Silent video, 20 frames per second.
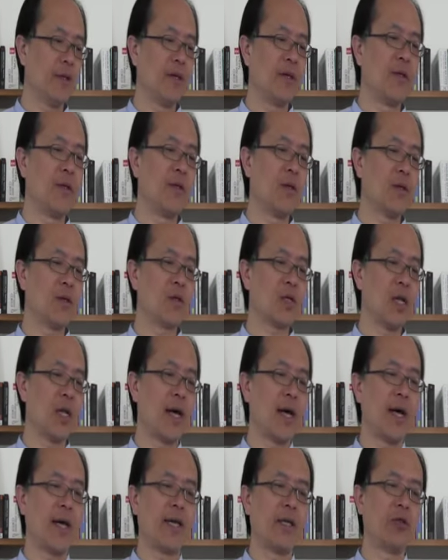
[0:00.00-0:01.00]
In this
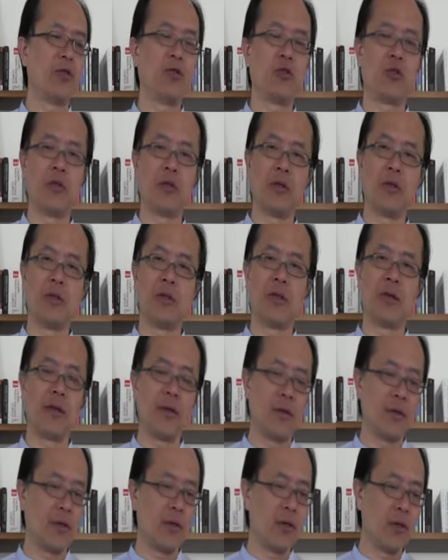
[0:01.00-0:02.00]
slide,
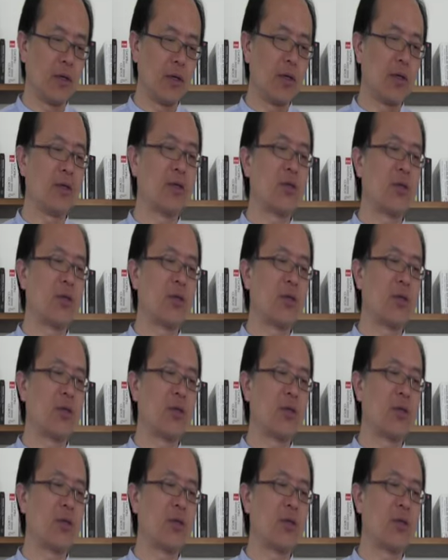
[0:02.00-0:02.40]
it